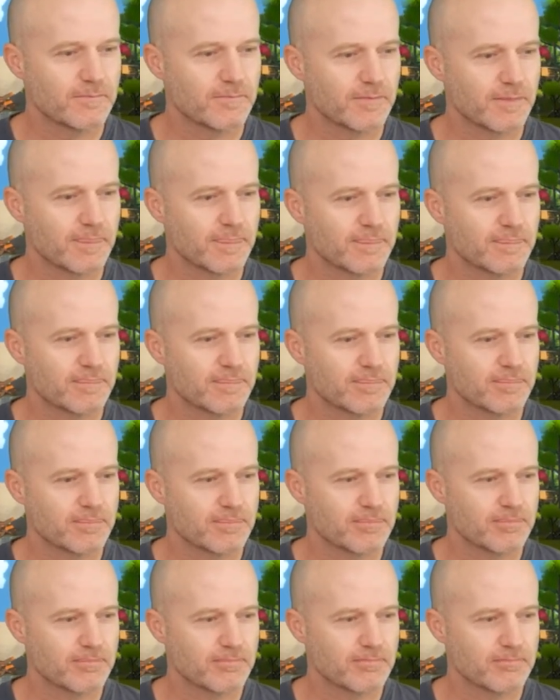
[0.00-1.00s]

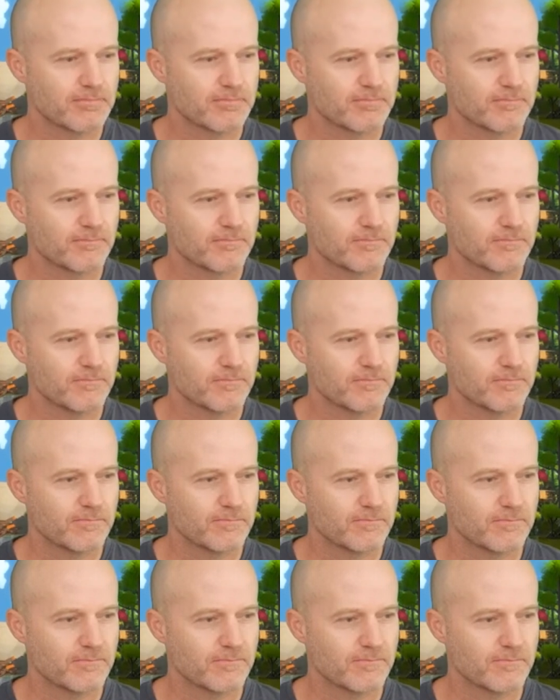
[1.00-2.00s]

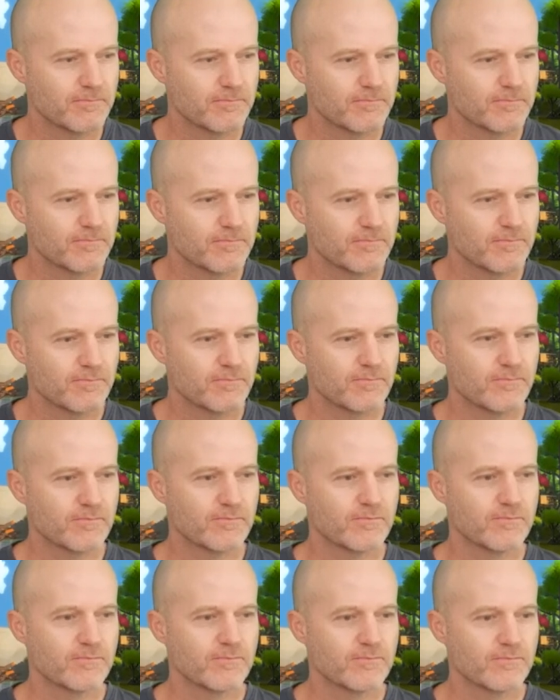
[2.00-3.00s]

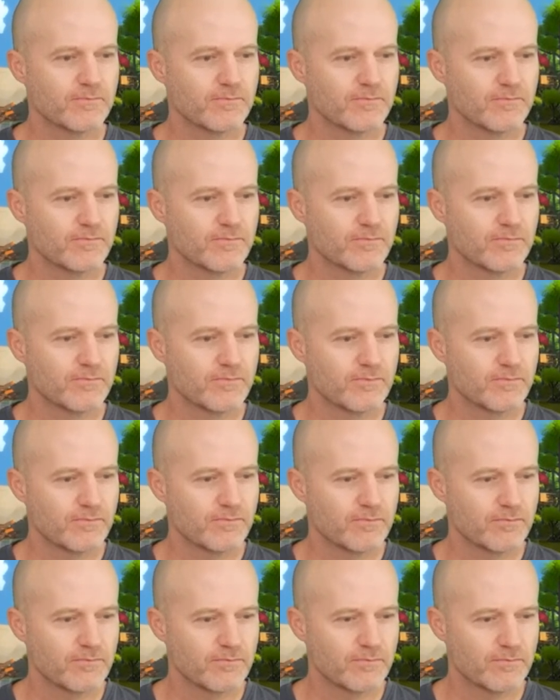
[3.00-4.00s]

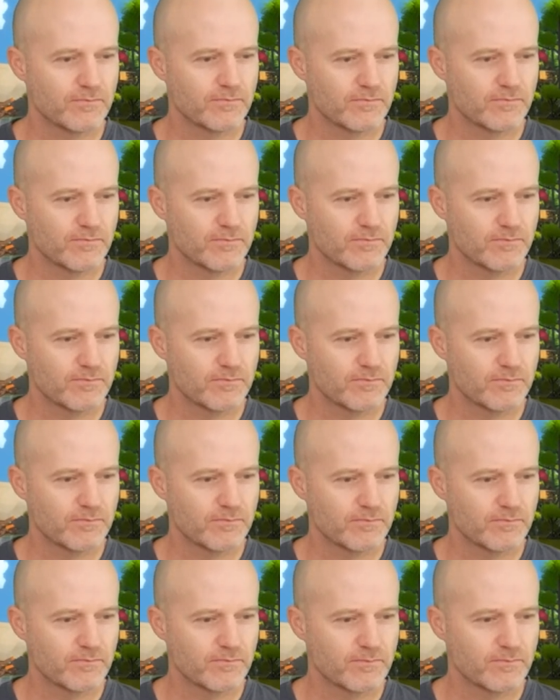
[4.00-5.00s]

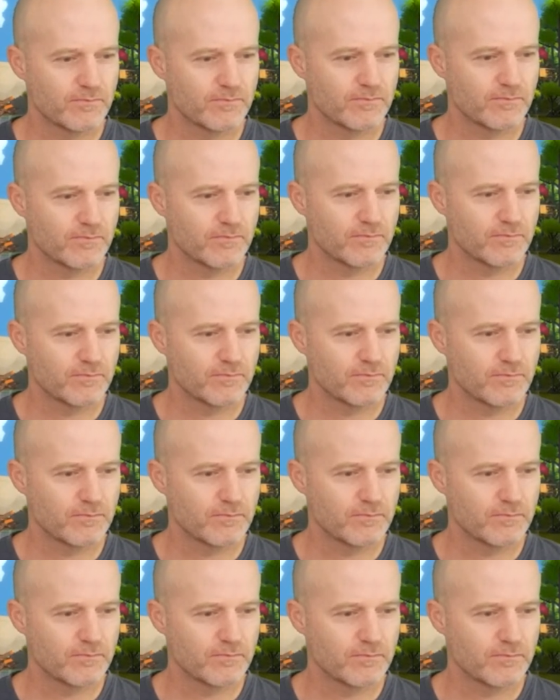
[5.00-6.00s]

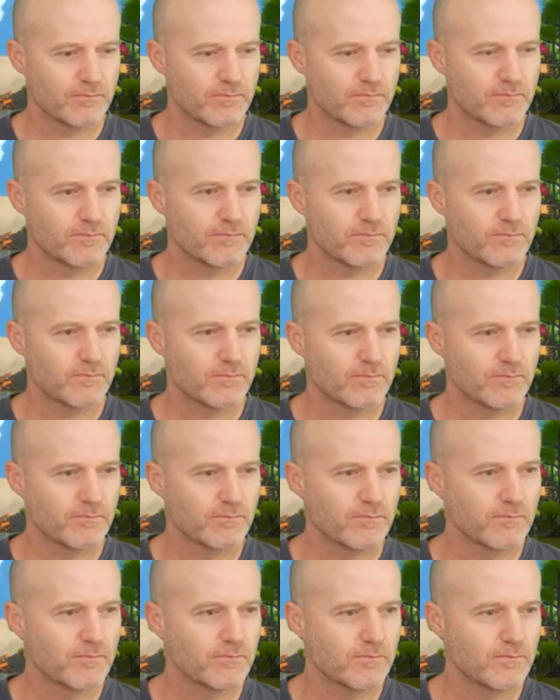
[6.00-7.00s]

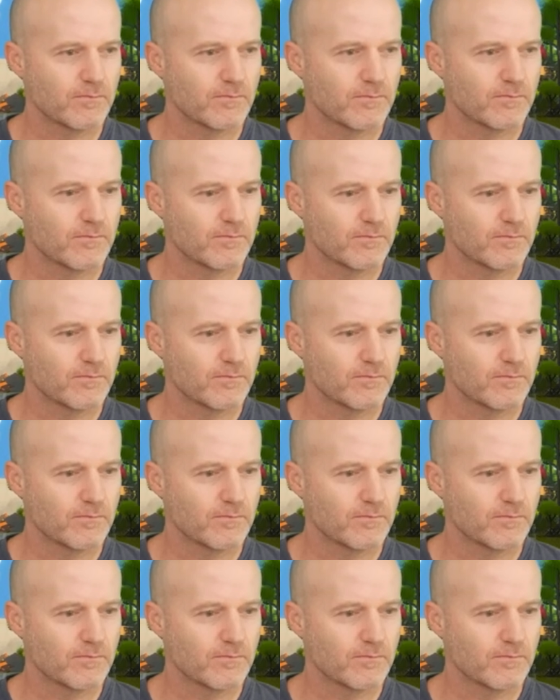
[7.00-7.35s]
The person shown says nothing.